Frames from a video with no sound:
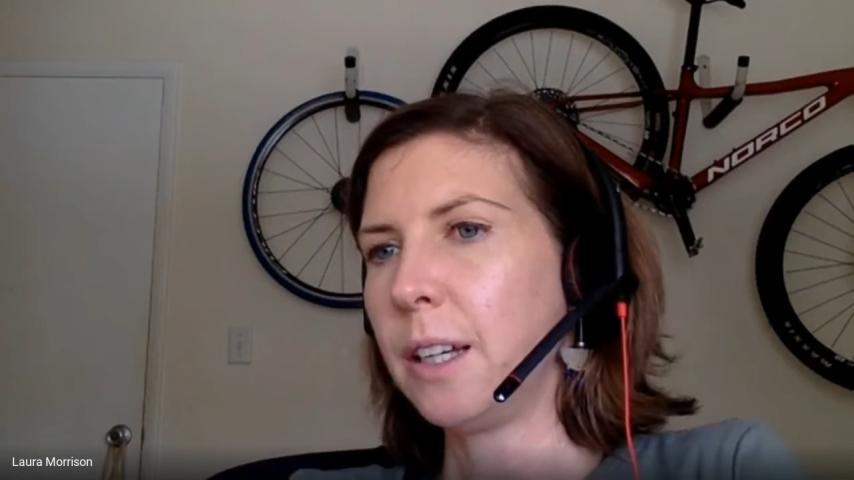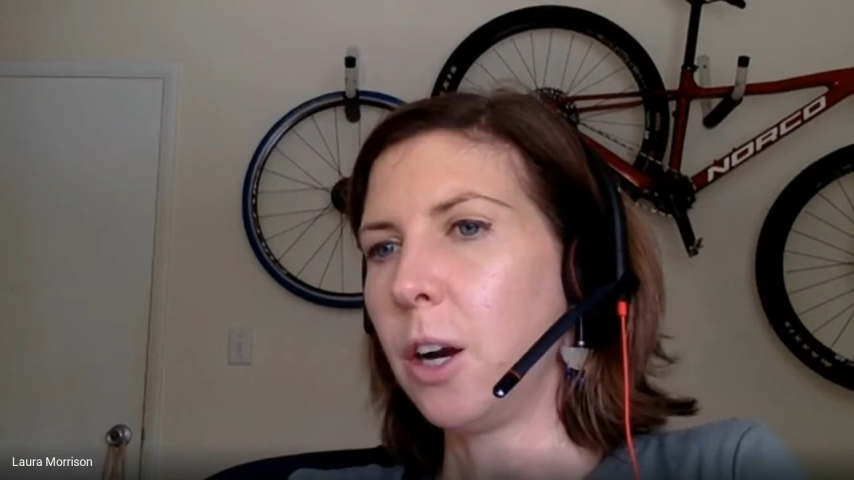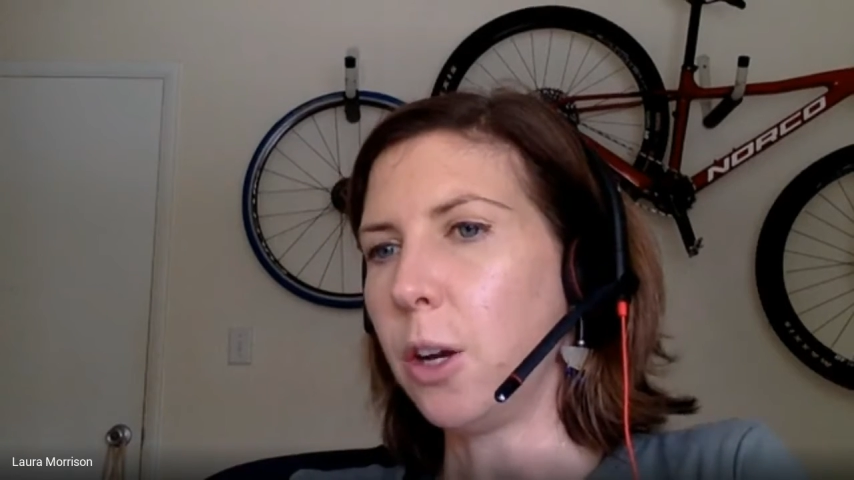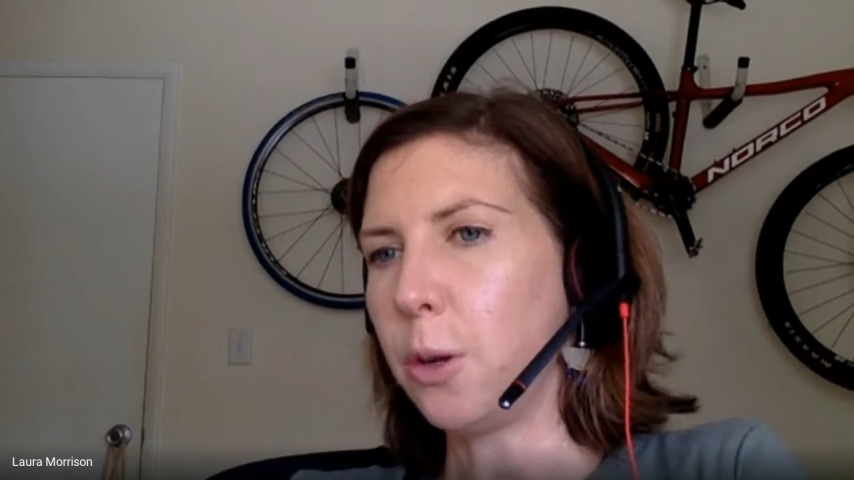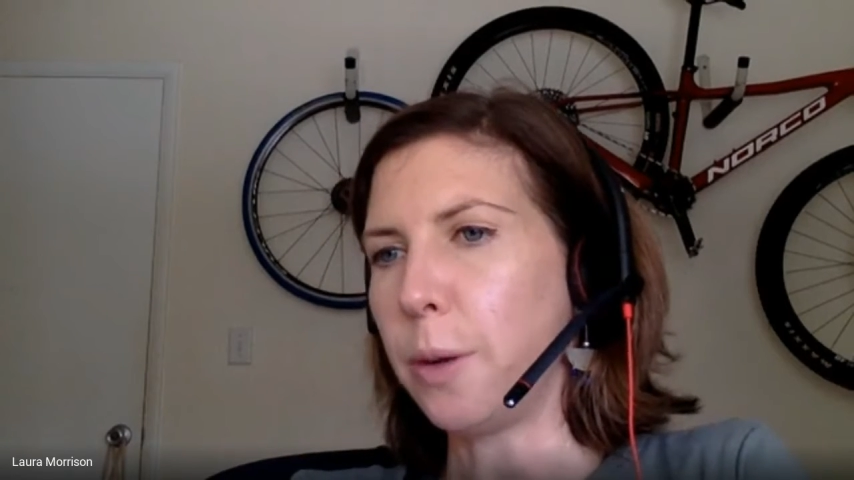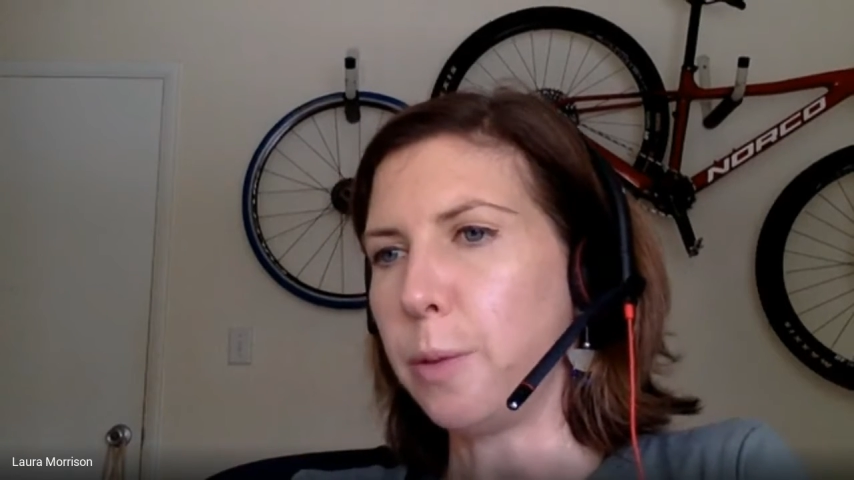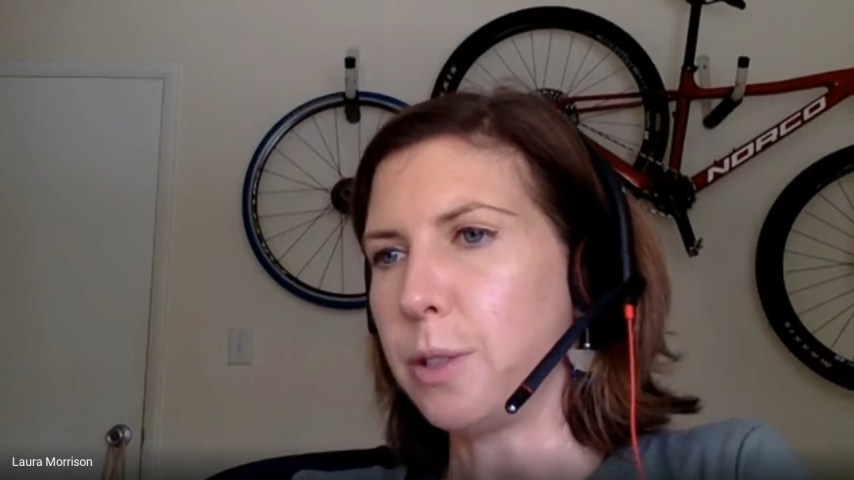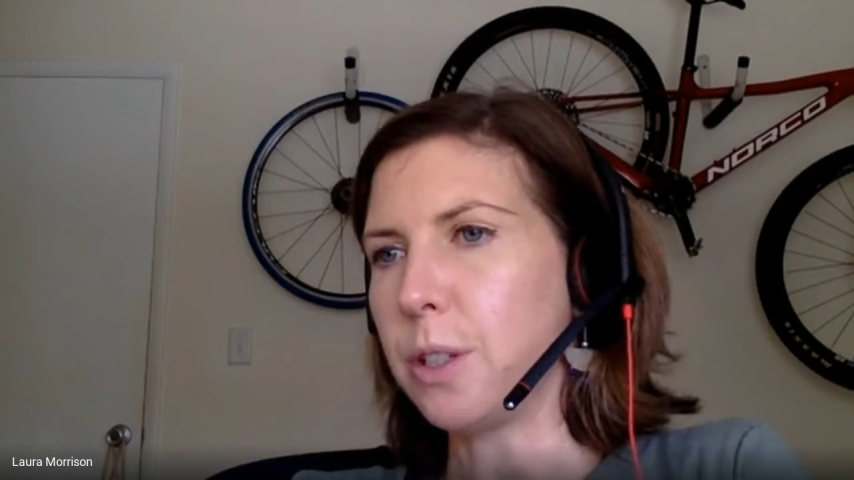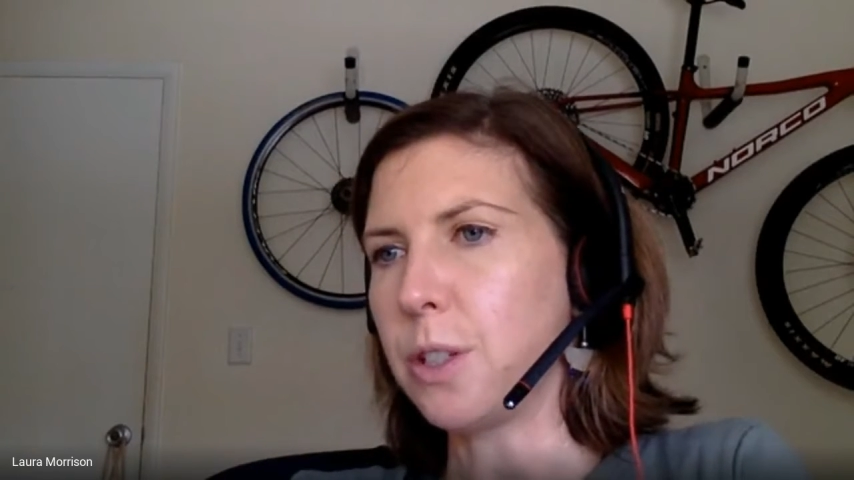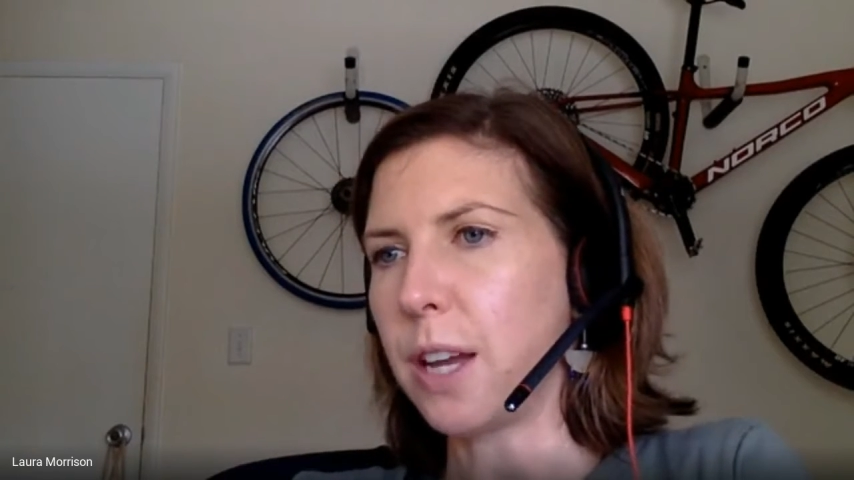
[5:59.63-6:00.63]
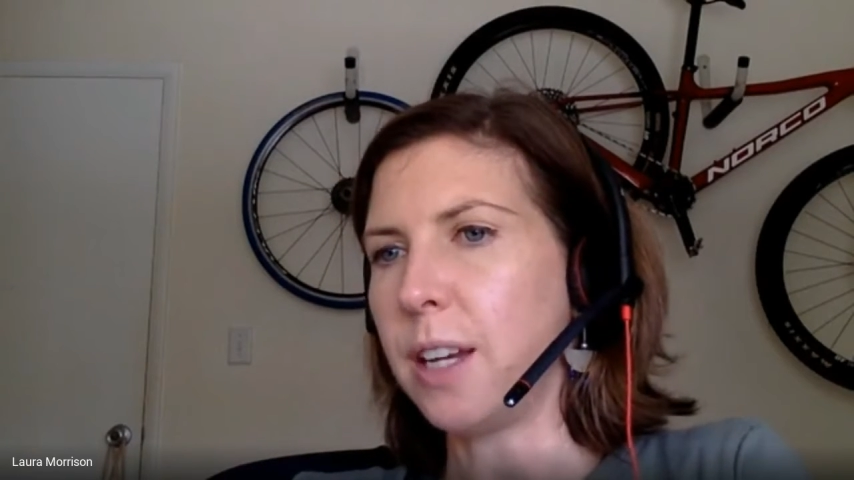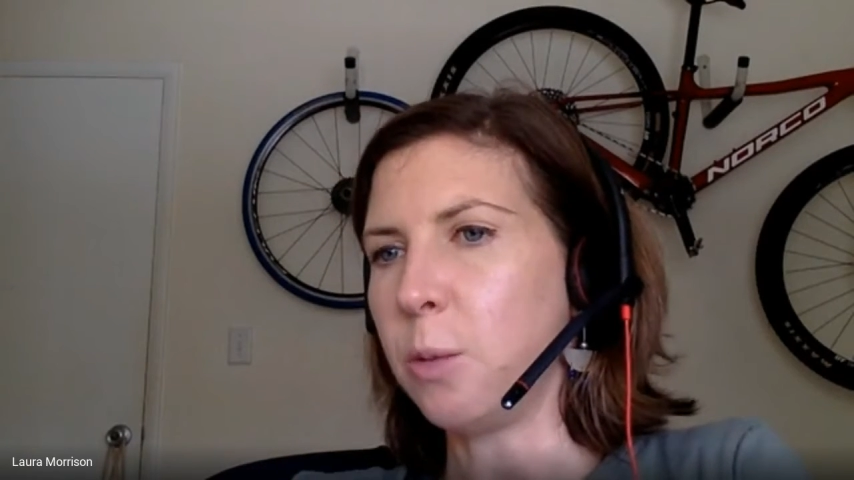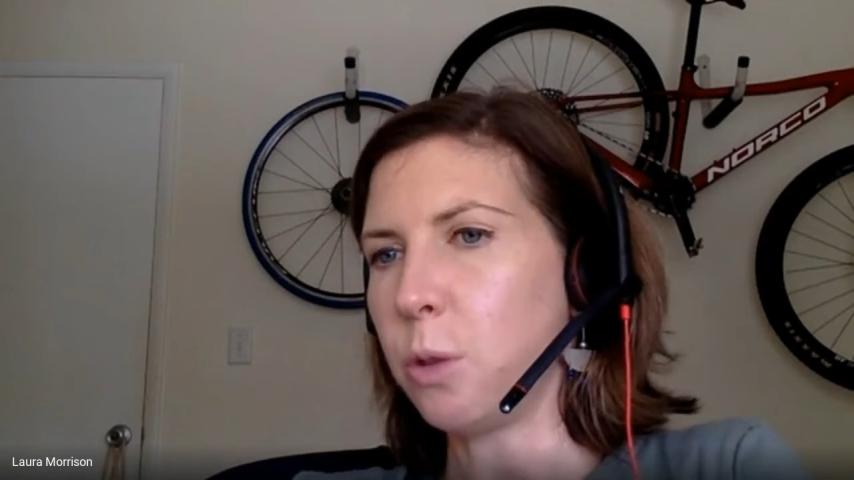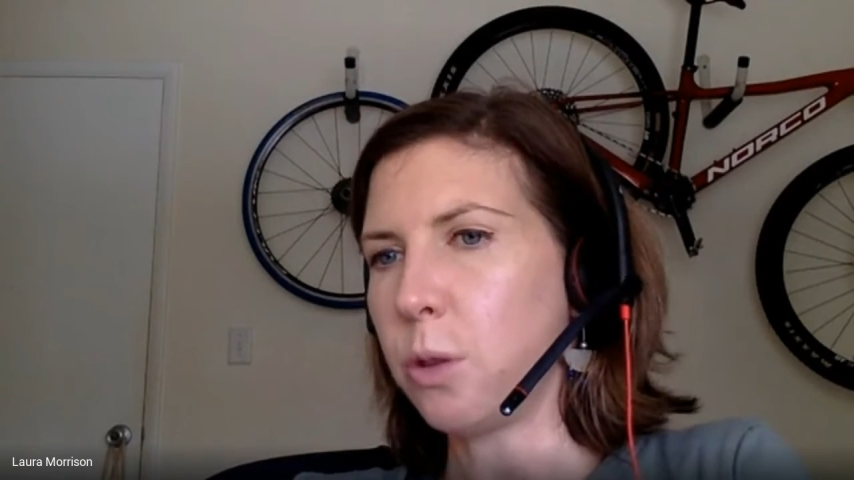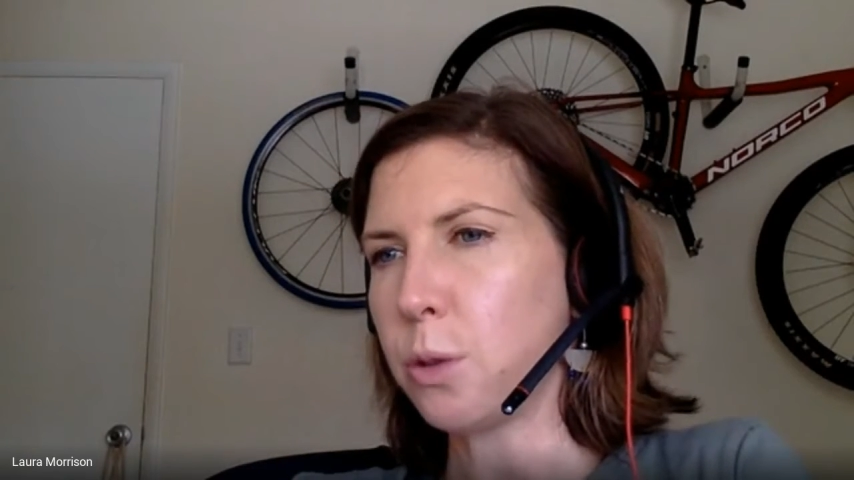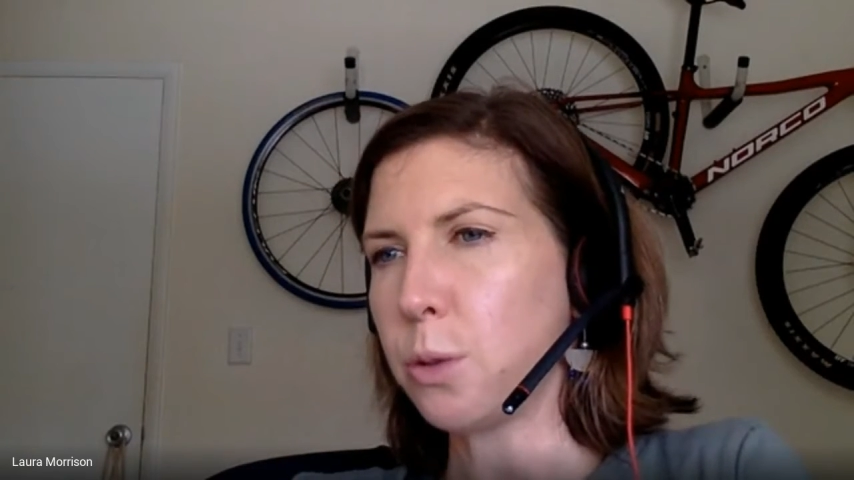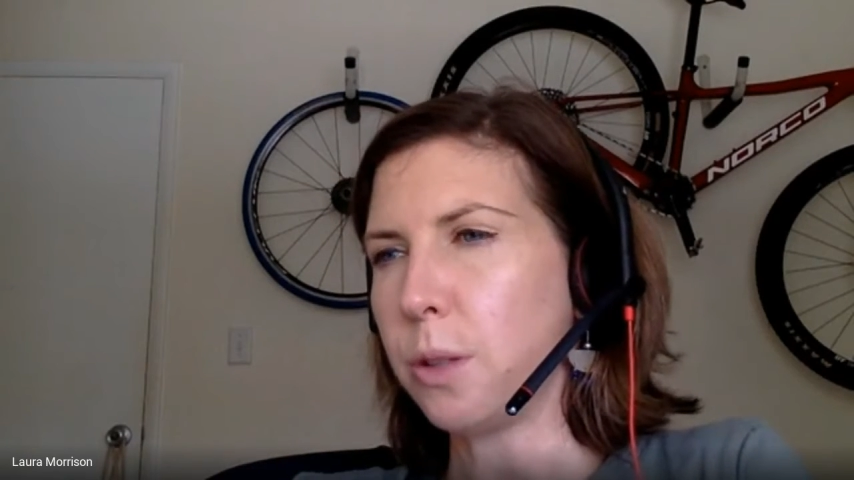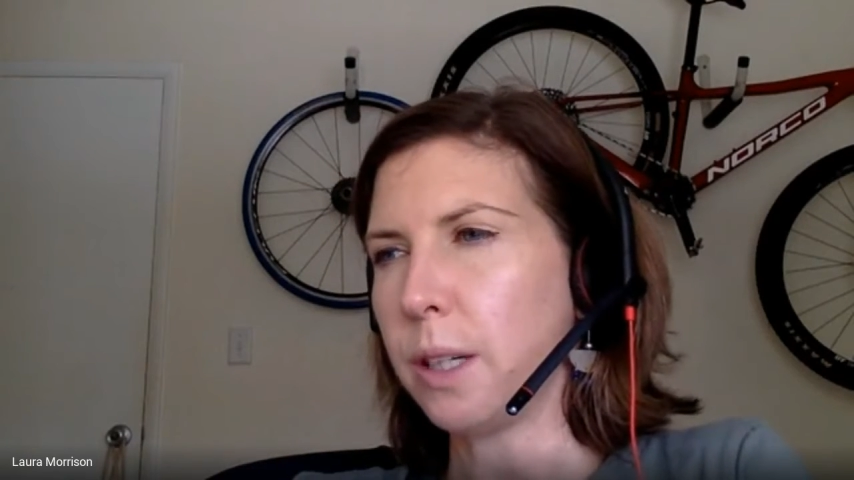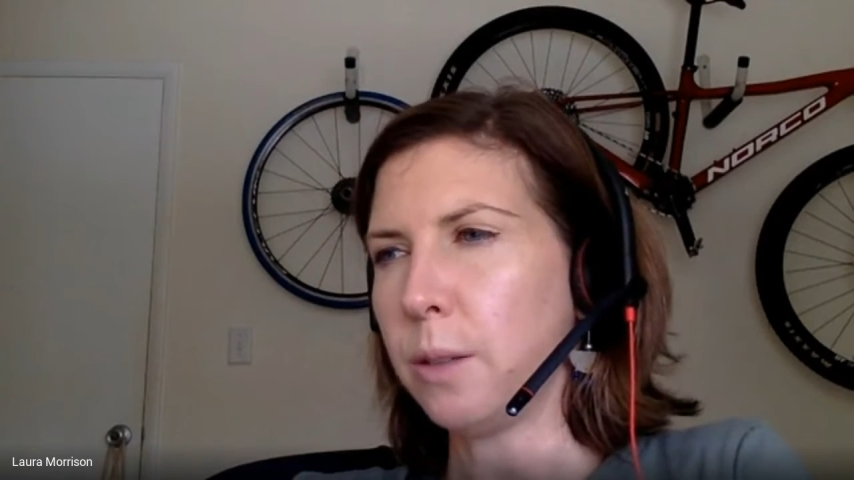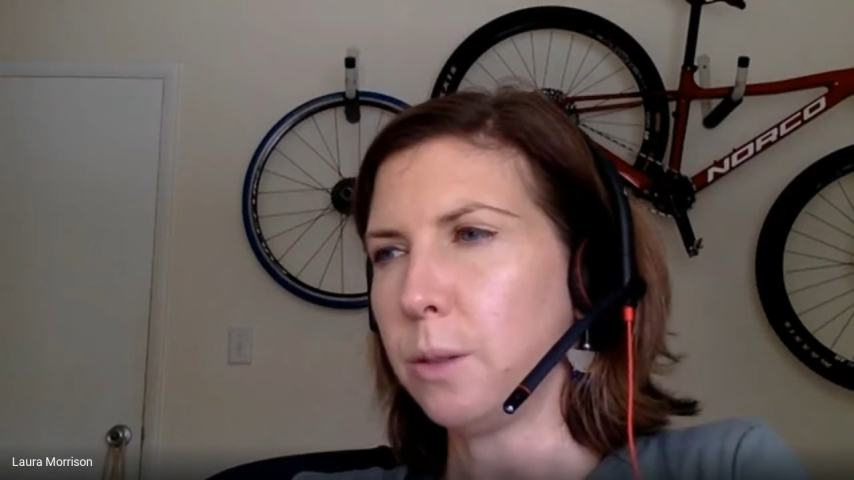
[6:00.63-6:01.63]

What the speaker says: Are you able to sign in with your school account?